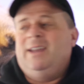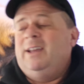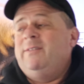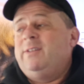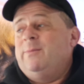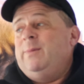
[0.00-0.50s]

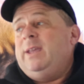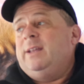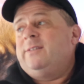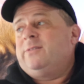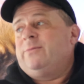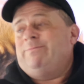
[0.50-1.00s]
And to me,
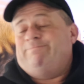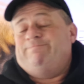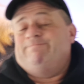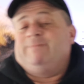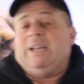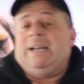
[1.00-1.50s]
it's
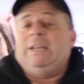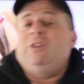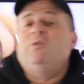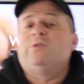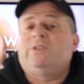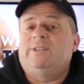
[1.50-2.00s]
kind of
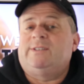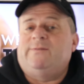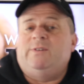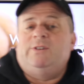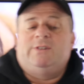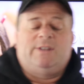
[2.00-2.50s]
useless
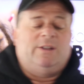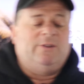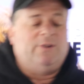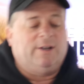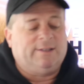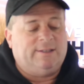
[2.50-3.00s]
if you just tell the
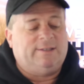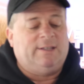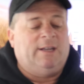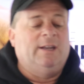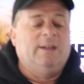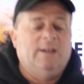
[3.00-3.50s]
dog to
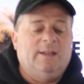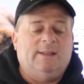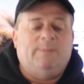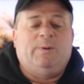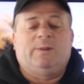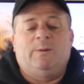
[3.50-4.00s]
sit and
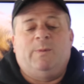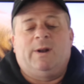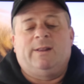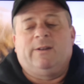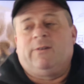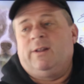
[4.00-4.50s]
they put their butt
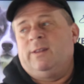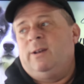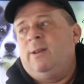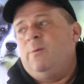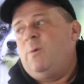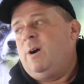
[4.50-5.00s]
on the ground and
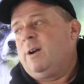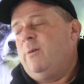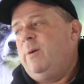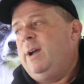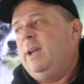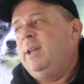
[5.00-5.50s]
then they walk
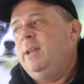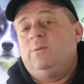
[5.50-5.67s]
away.